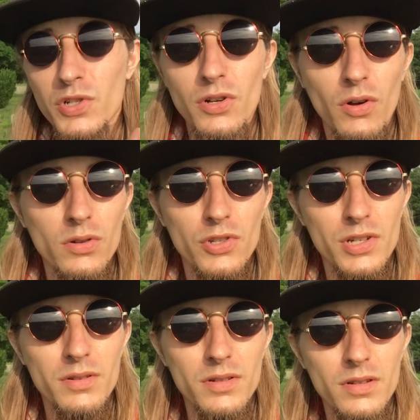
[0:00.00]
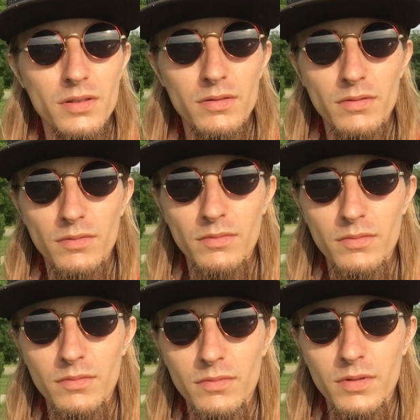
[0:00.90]
we should all just
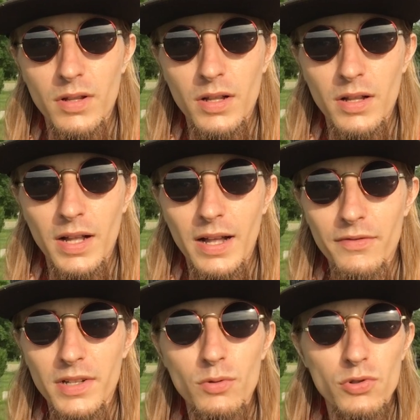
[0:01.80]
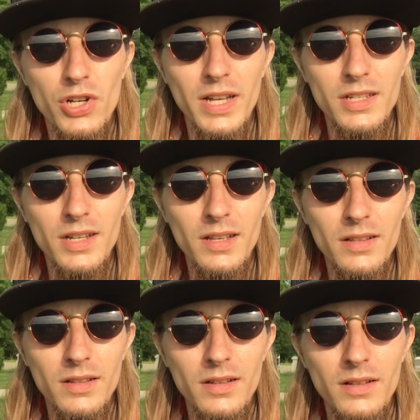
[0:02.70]
have an equal chance at
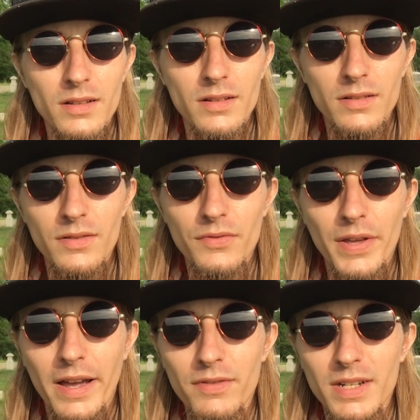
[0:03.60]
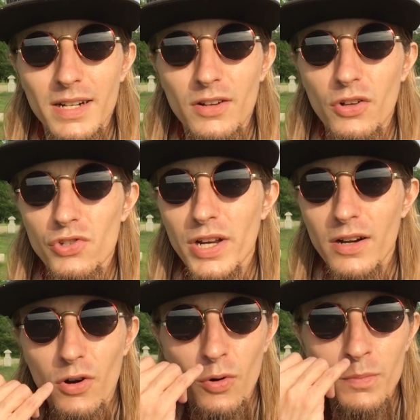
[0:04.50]
having technology
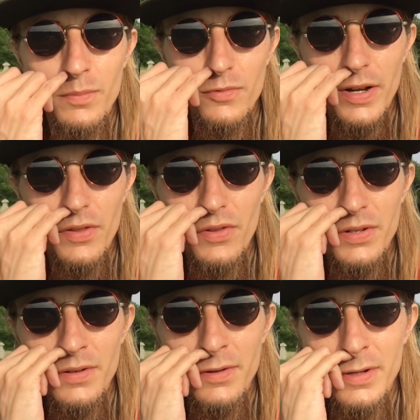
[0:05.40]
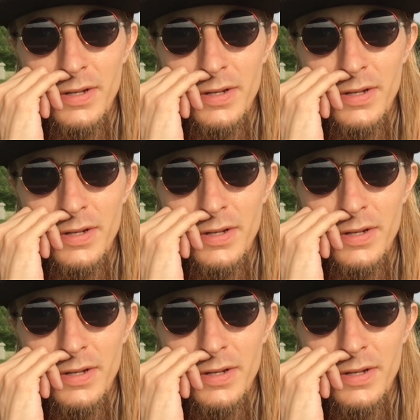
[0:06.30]
at our home, rather than,